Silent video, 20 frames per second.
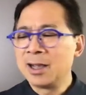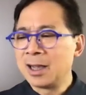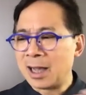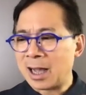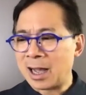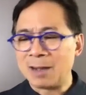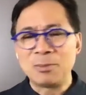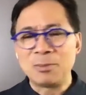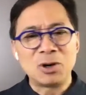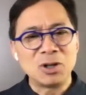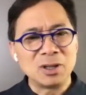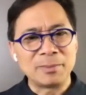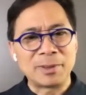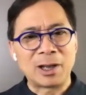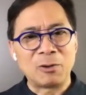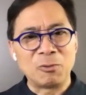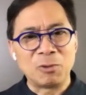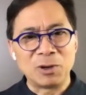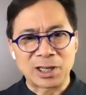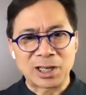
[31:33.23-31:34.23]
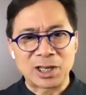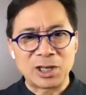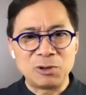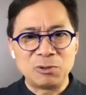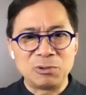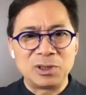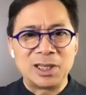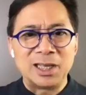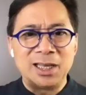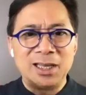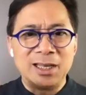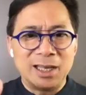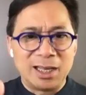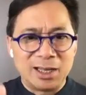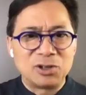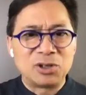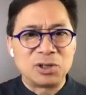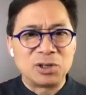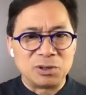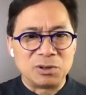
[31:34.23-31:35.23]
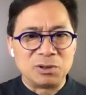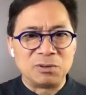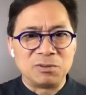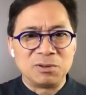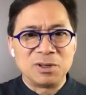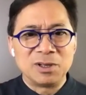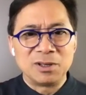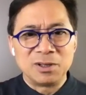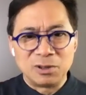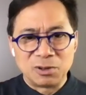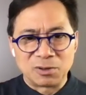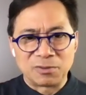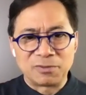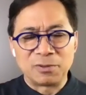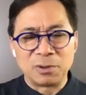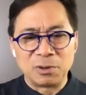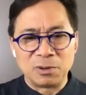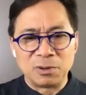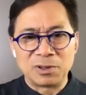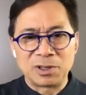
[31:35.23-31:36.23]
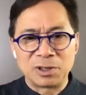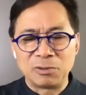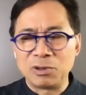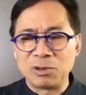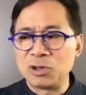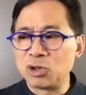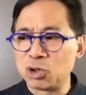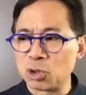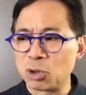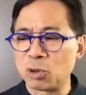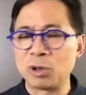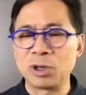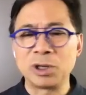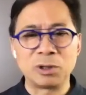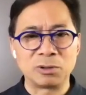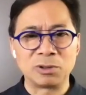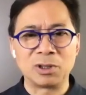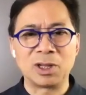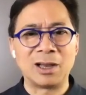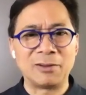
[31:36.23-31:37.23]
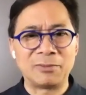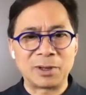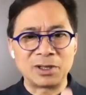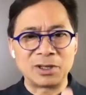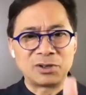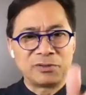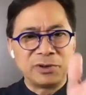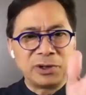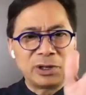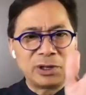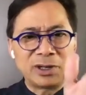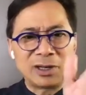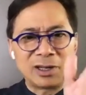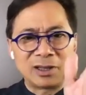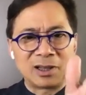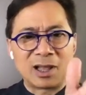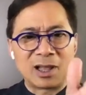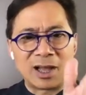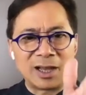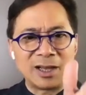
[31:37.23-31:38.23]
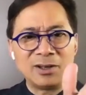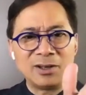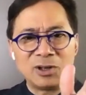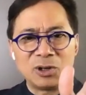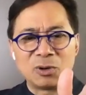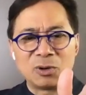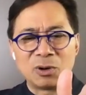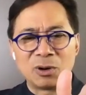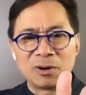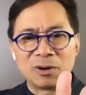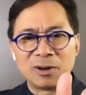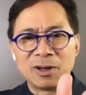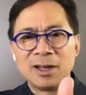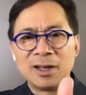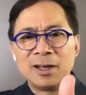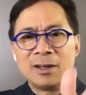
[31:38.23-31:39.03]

I'm all about what can you lean into your food to enjoy your life because if you can align your